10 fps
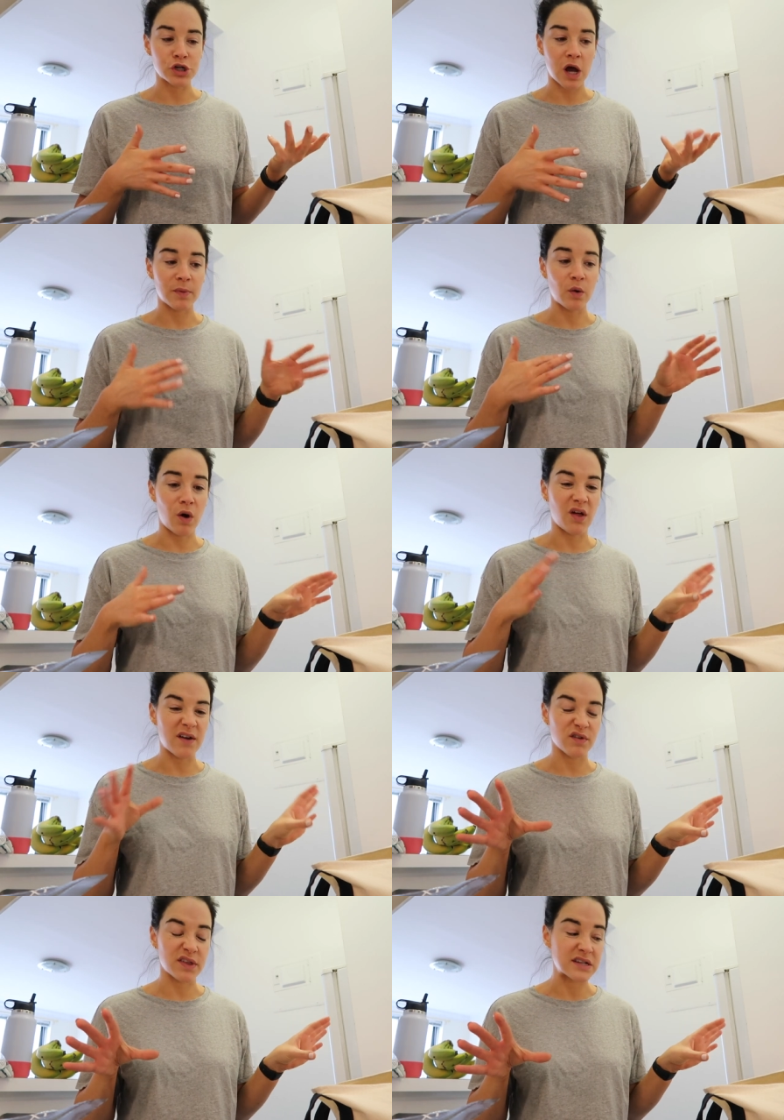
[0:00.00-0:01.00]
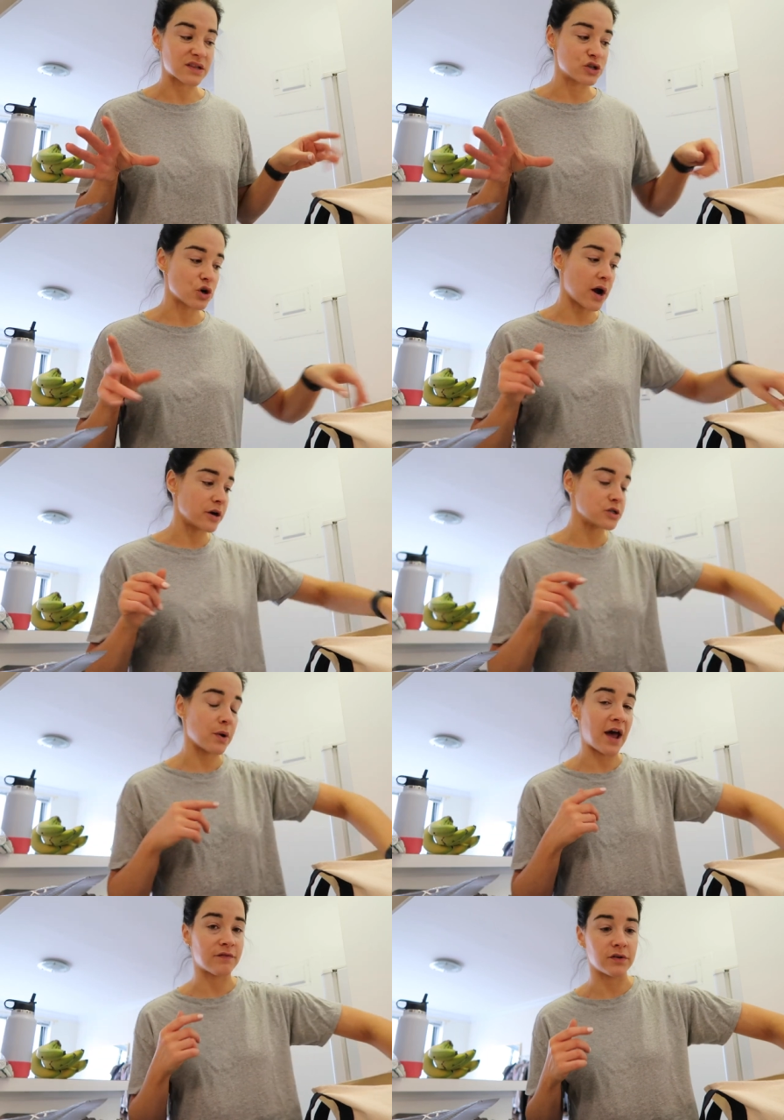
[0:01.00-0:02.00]
shopping while everything's in the dryer so
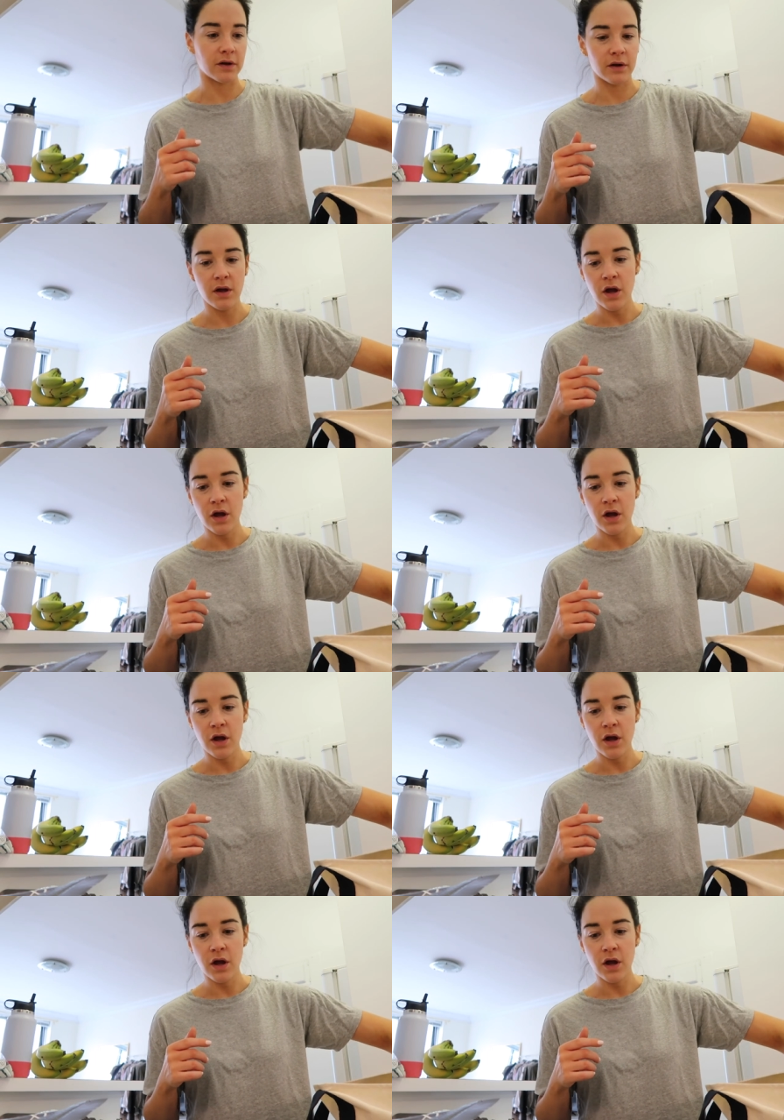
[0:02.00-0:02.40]
I have to